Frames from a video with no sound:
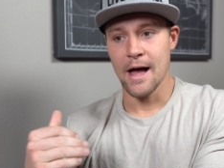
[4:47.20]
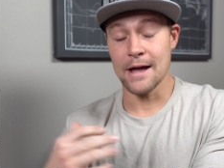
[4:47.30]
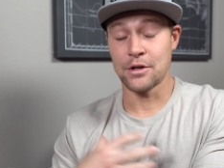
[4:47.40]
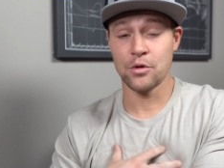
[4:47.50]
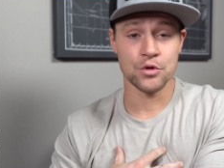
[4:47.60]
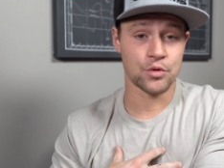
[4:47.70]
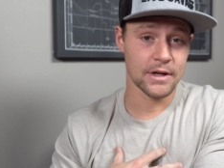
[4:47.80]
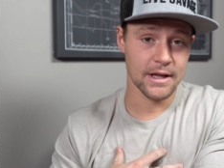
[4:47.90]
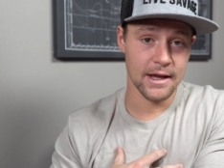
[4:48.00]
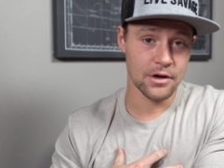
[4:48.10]
I don't
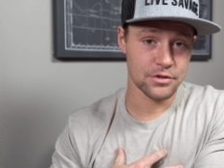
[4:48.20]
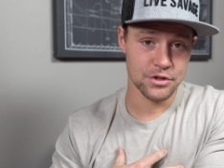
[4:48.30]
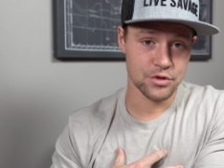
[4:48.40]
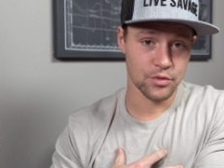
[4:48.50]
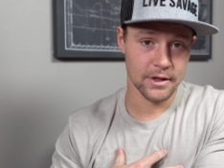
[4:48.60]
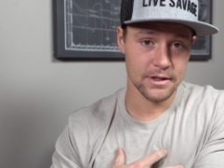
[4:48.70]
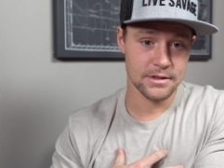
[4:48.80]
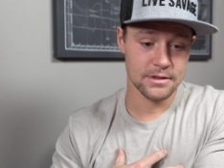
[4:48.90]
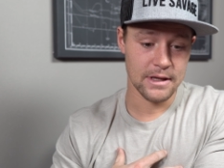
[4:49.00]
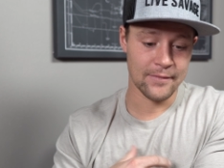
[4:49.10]
drink energy
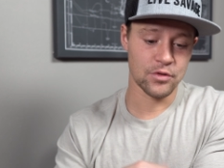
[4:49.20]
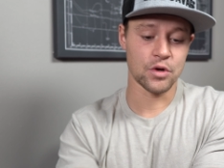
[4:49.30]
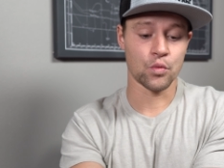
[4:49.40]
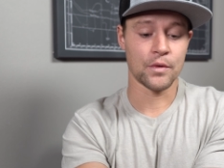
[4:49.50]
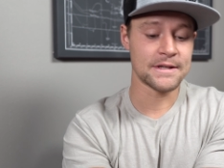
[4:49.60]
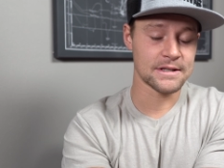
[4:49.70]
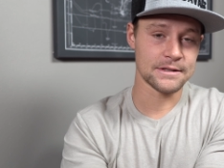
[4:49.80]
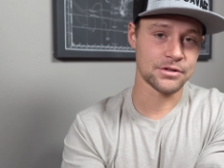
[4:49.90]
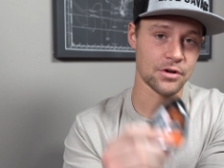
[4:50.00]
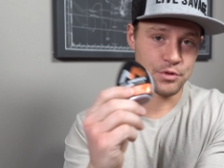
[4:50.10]
drinks. I've only
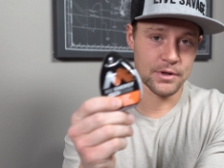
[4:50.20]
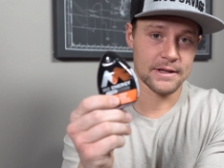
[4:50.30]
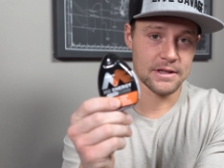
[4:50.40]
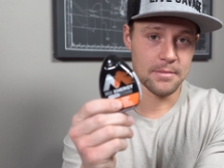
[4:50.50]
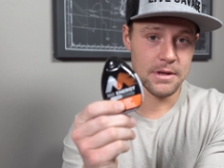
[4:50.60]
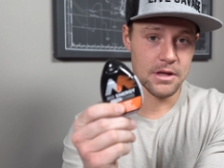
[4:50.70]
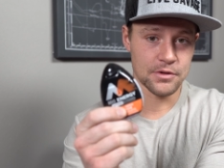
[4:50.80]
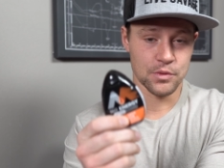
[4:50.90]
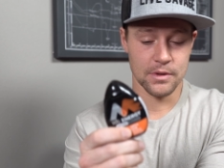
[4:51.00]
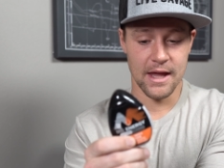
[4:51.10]
recently started drinking the
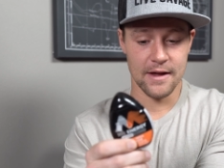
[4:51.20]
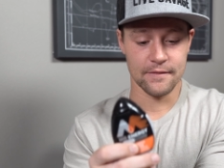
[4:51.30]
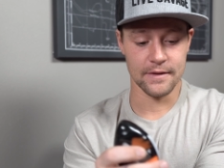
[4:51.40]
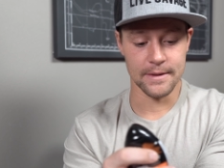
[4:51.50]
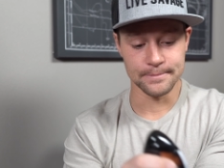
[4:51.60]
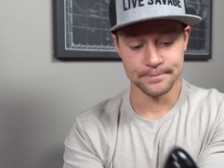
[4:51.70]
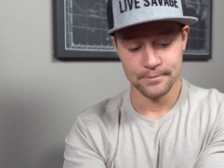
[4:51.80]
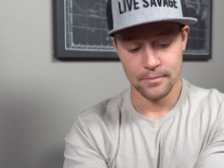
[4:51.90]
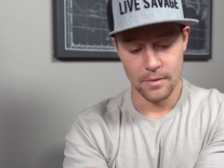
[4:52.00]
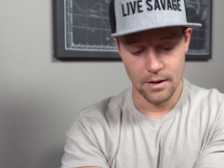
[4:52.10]
Mios with caffeine.
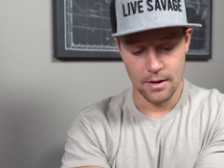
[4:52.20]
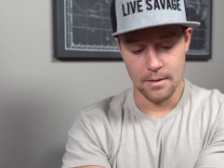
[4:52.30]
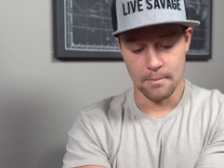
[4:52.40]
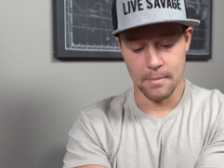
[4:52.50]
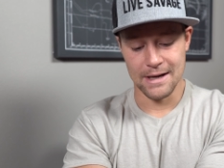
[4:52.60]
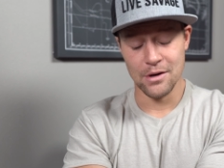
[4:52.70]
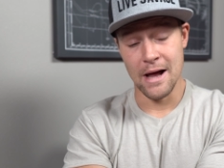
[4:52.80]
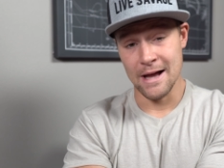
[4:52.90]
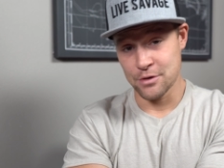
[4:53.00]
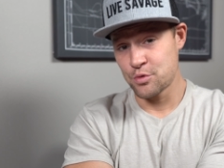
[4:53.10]
But I, don't,
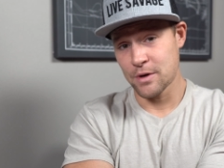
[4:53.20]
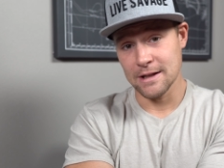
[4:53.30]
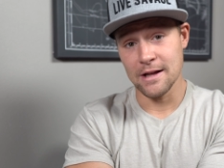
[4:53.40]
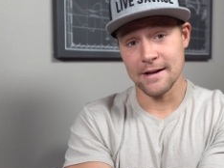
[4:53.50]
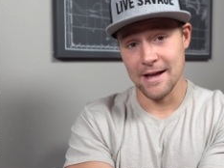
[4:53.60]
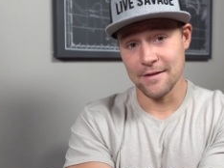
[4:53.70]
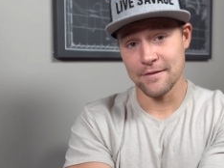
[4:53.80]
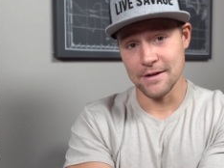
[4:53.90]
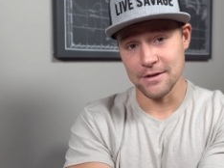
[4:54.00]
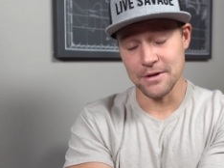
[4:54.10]
I do drink a lot of
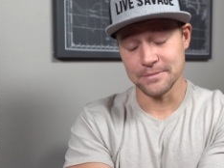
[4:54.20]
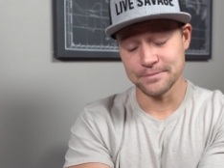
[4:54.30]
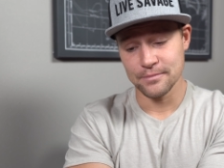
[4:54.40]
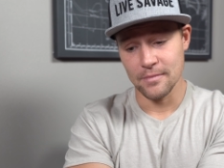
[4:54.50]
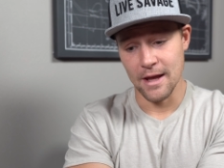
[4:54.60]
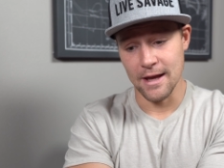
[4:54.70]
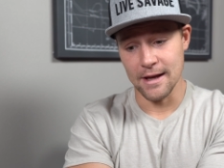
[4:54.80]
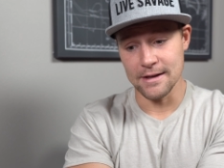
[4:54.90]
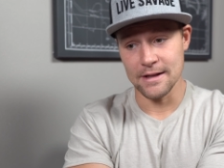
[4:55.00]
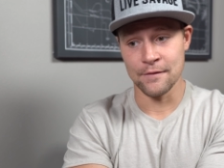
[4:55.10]
caffeine, y'all.
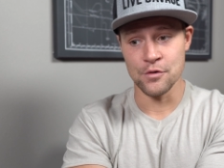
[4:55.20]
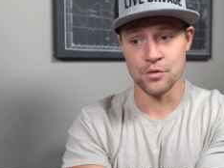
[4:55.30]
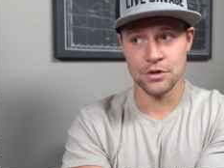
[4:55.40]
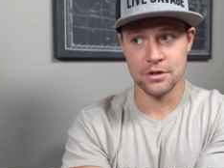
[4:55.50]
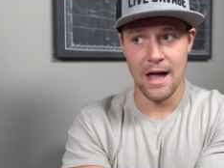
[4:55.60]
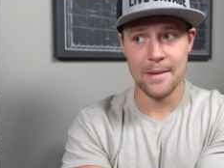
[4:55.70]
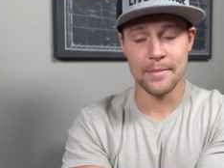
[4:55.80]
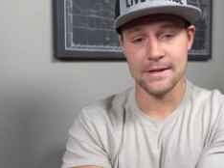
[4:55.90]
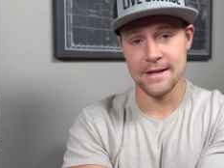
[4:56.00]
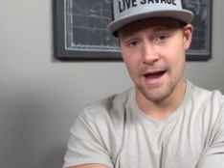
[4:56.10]
And if you stop
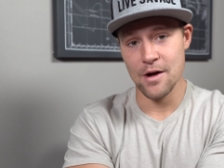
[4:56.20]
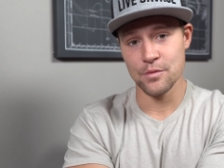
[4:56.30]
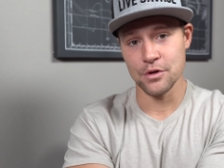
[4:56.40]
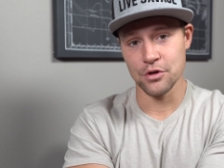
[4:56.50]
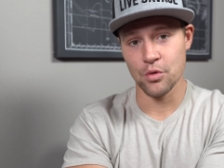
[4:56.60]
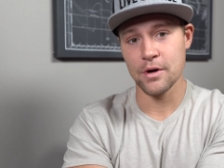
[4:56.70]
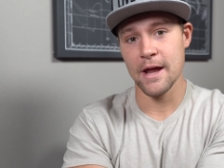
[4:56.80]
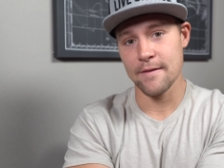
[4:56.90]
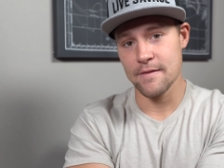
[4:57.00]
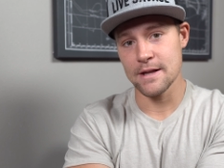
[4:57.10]
and count your
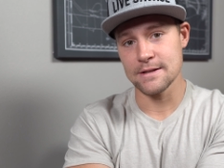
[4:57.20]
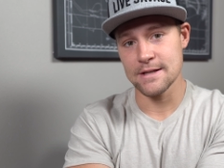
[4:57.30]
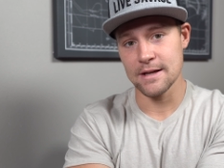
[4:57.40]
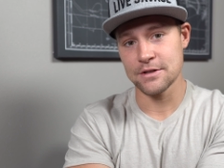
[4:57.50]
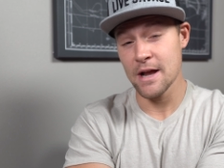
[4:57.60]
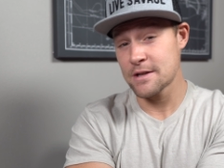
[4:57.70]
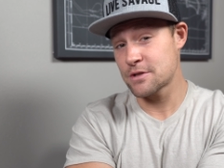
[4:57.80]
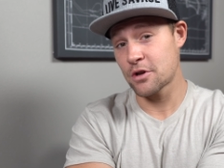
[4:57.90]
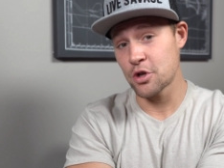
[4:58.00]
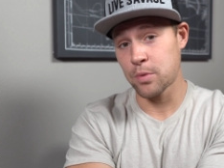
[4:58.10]
caffeine intake,
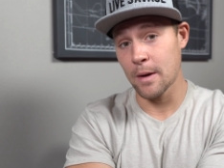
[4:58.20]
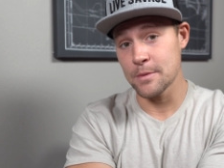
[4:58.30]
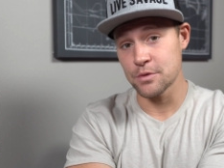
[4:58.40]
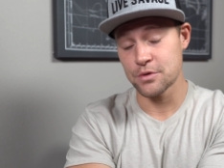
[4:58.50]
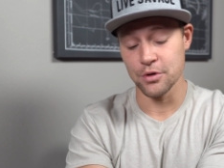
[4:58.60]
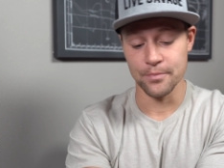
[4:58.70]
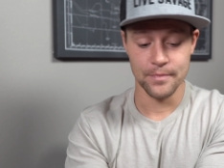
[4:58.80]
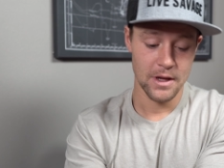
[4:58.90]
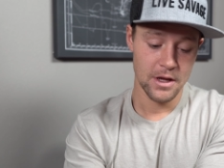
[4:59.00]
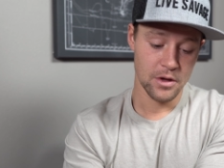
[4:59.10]
chances are you probably do too
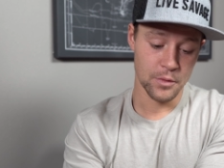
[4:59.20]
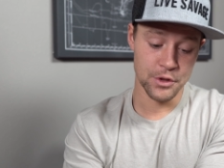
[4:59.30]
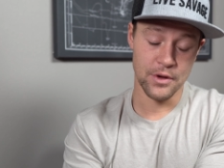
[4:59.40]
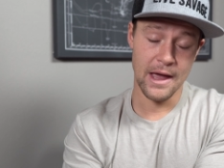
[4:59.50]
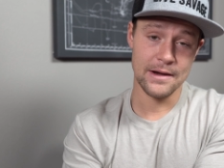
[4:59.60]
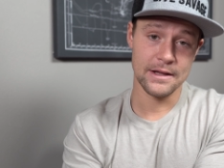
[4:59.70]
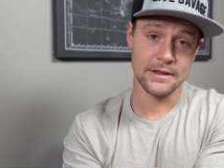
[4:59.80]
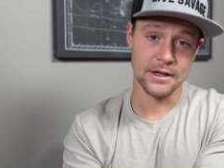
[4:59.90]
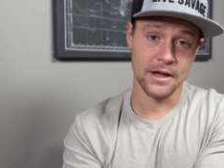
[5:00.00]
you count in the